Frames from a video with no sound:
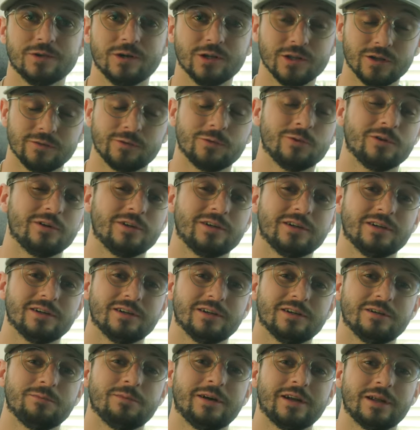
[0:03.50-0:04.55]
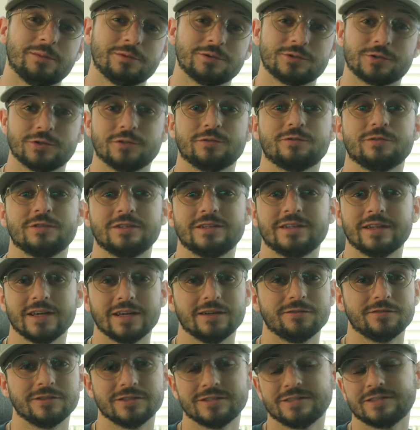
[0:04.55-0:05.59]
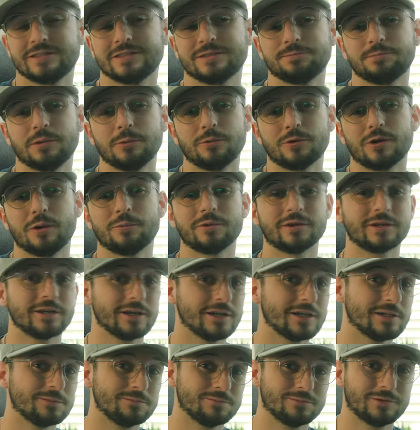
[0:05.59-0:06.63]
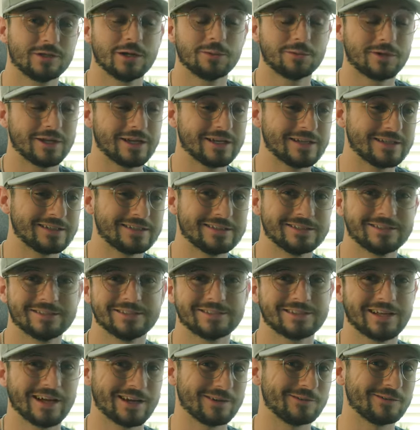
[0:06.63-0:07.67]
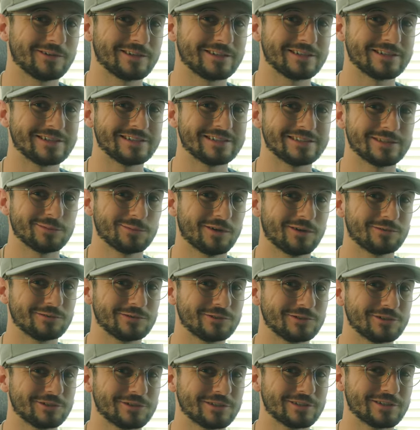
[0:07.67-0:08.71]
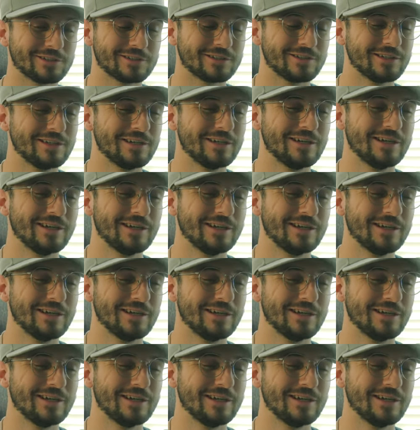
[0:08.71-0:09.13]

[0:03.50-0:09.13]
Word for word: Hello everyone, uh, my name is Griffin Davis. People call me Cup, Cupcake, it's just kind of what it is, I'm not really sure.